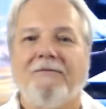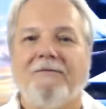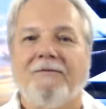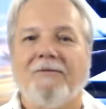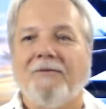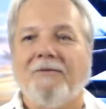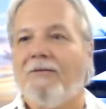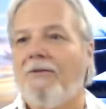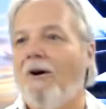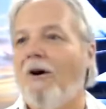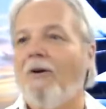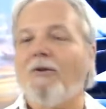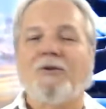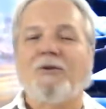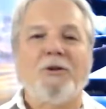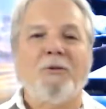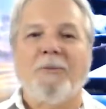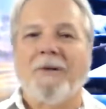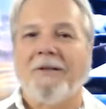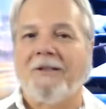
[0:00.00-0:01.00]

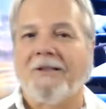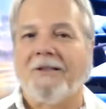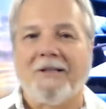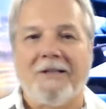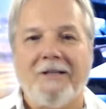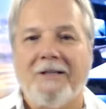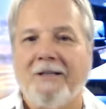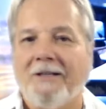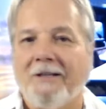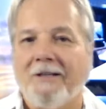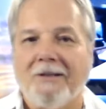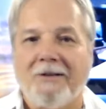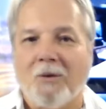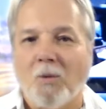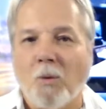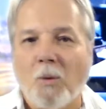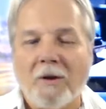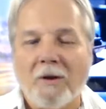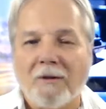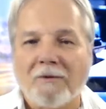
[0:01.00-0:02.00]
ultimately the
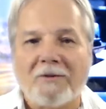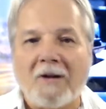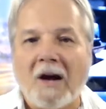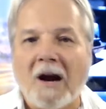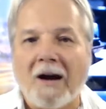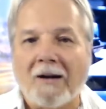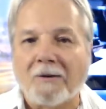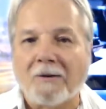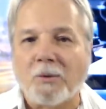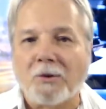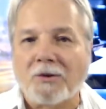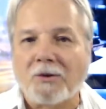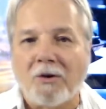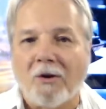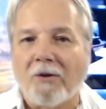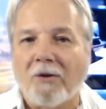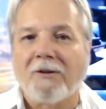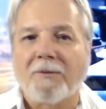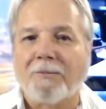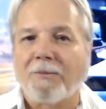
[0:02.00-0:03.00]
will of God was going
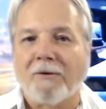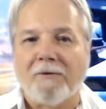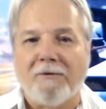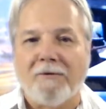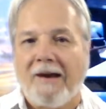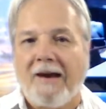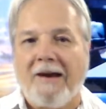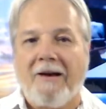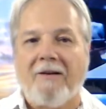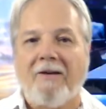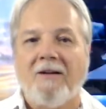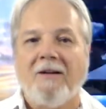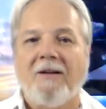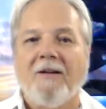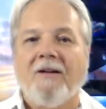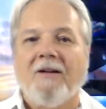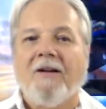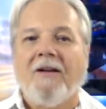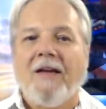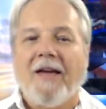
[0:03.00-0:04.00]
to prevail,
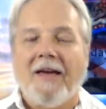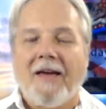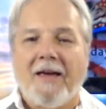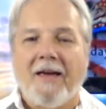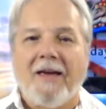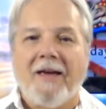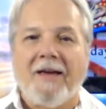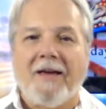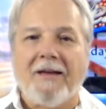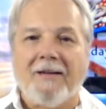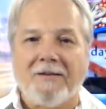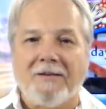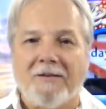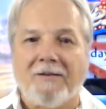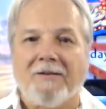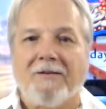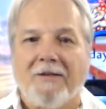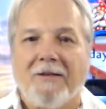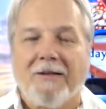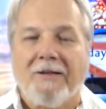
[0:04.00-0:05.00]
and
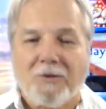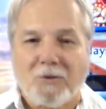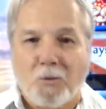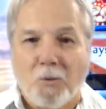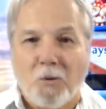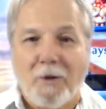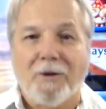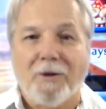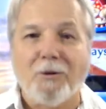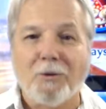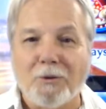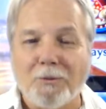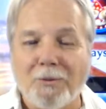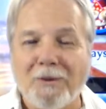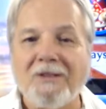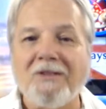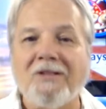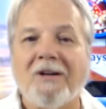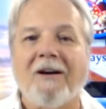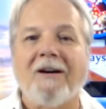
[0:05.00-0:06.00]
his will would be
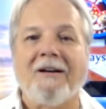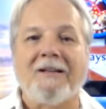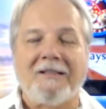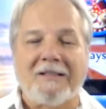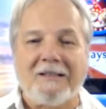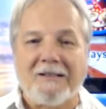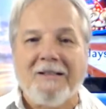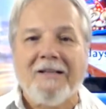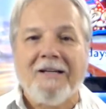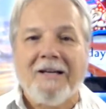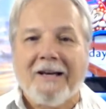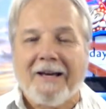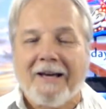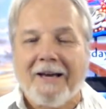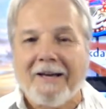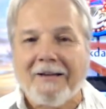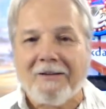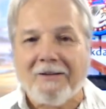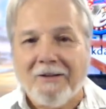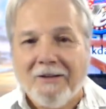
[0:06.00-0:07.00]
done,
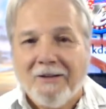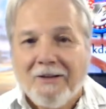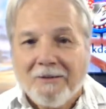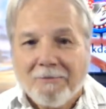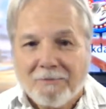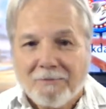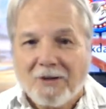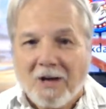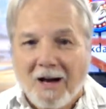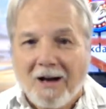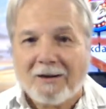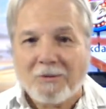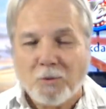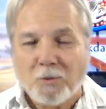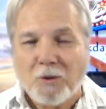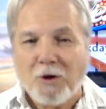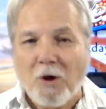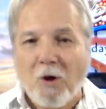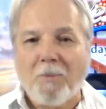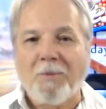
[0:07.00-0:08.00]
and God
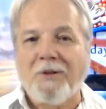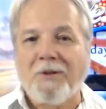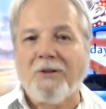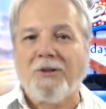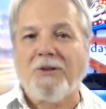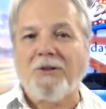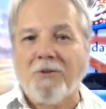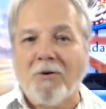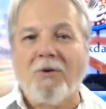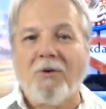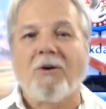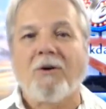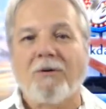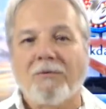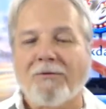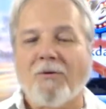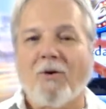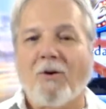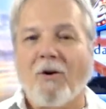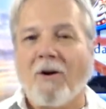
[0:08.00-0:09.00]
would open the door
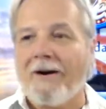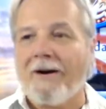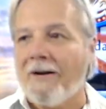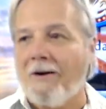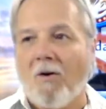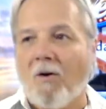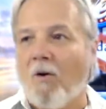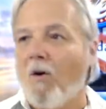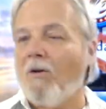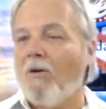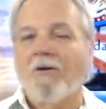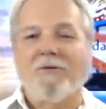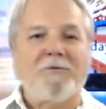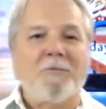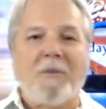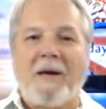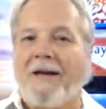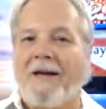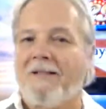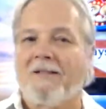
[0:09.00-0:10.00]
for all of
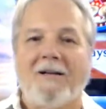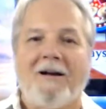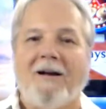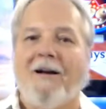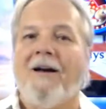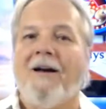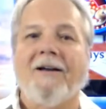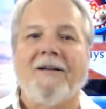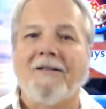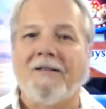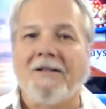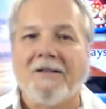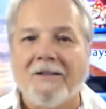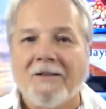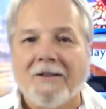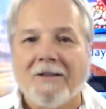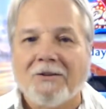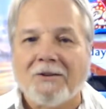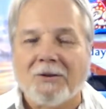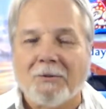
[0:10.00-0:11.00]
mankind
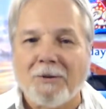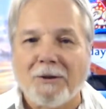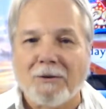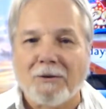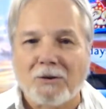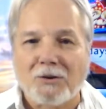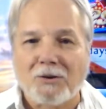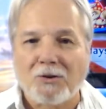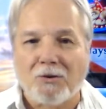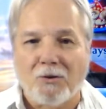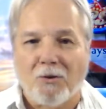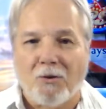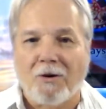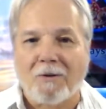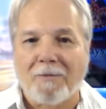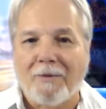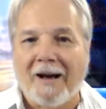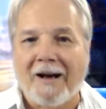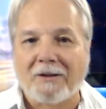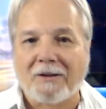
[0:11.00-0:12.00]
to be restored
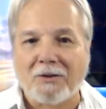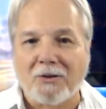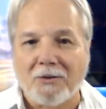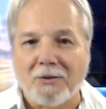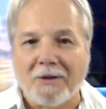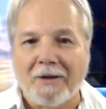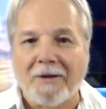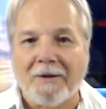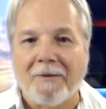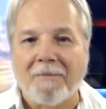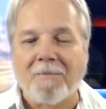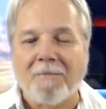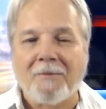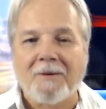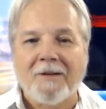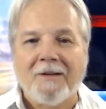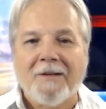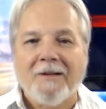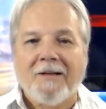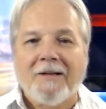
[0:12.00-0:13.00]
back to him.
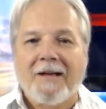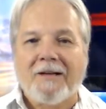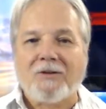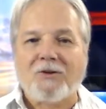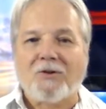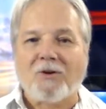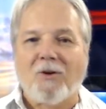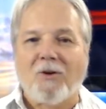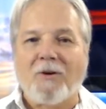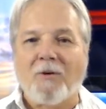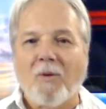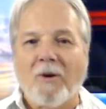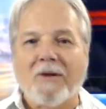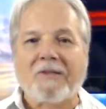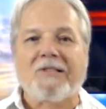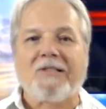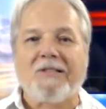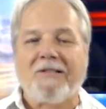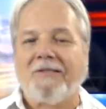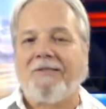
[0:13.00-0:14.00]
And so it
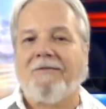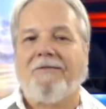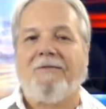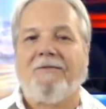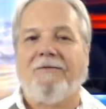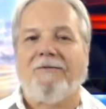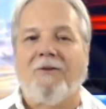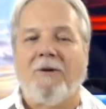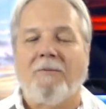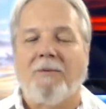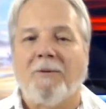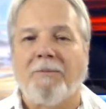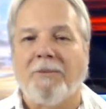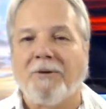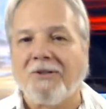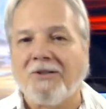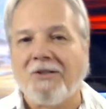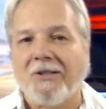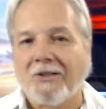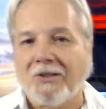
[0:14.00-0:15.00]
wasn't from a
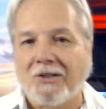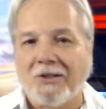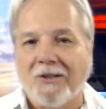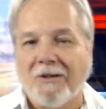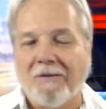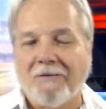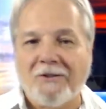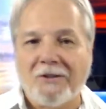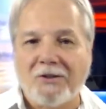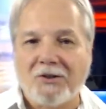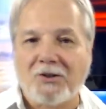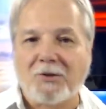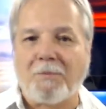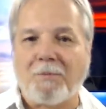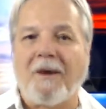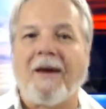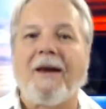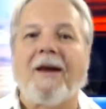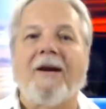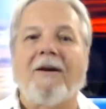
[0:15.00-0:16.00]
position of
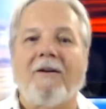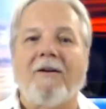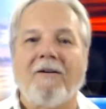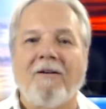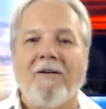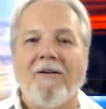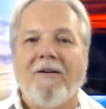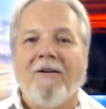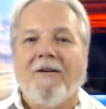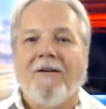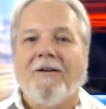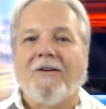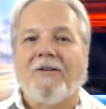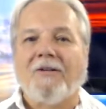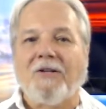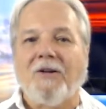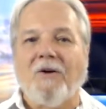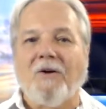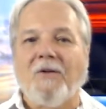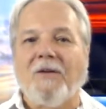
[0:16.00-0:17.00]
despair,
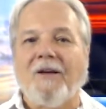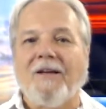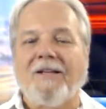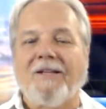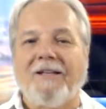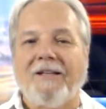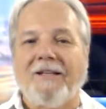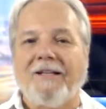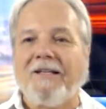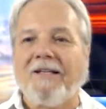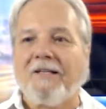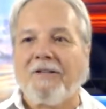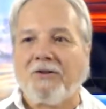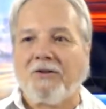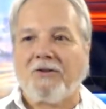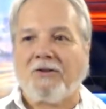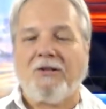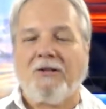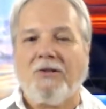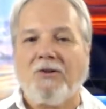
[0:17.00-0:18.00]
that
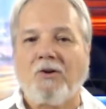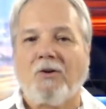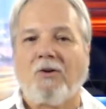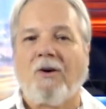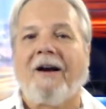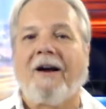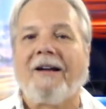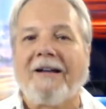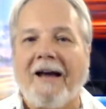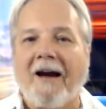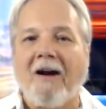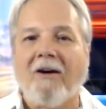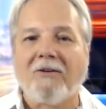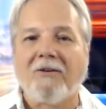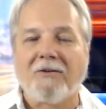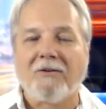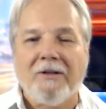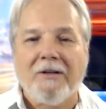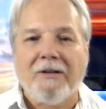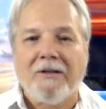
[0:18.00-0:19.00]
he's crying out
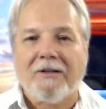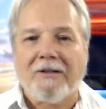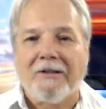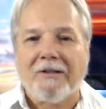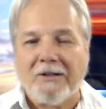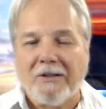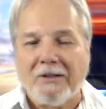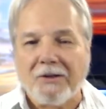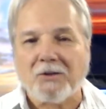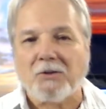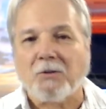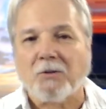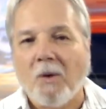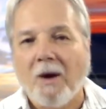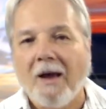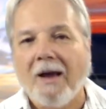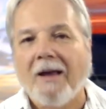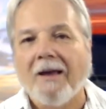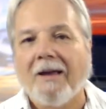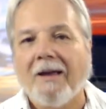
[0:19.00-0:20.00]
in this
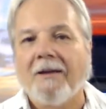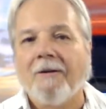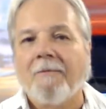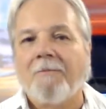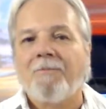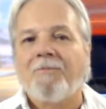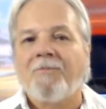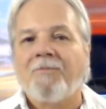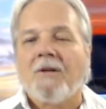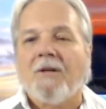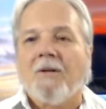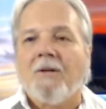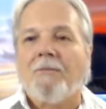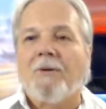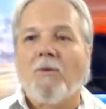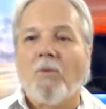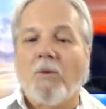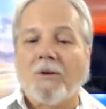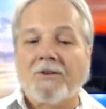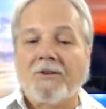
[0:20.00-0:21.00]
way. But
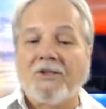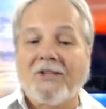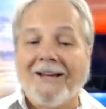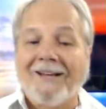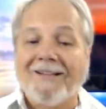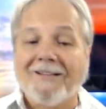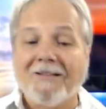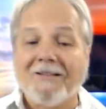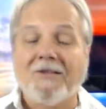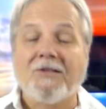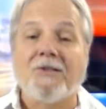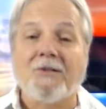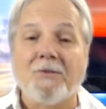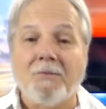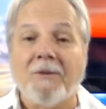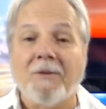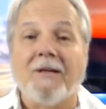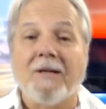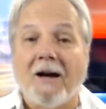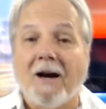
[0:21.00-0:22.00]
what challenges
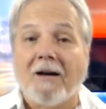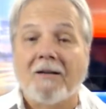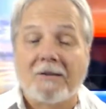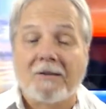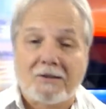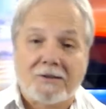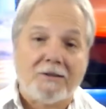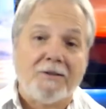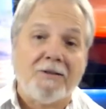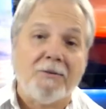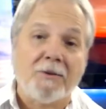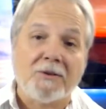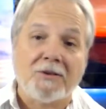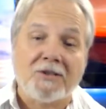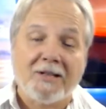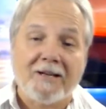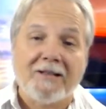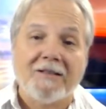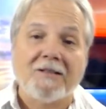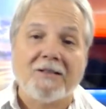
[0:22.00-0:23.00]
me, honestly,
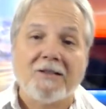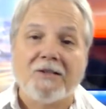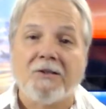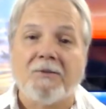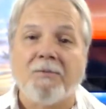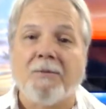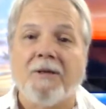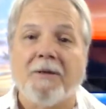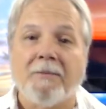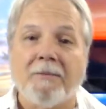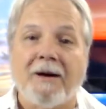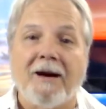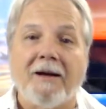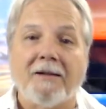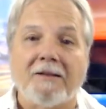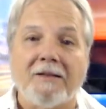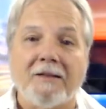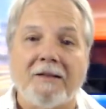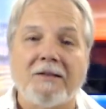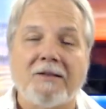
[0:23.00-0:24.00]
about
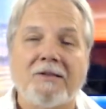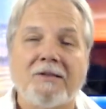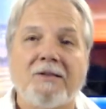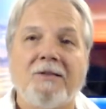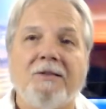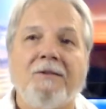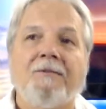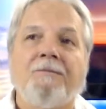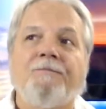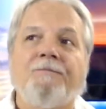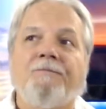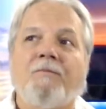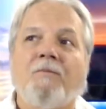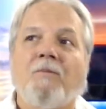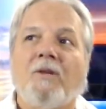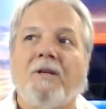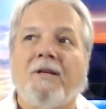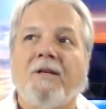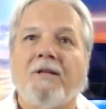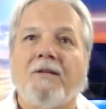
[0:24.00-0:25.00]
this
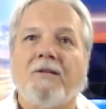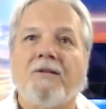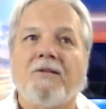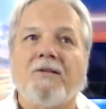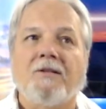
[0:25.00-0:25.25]
is,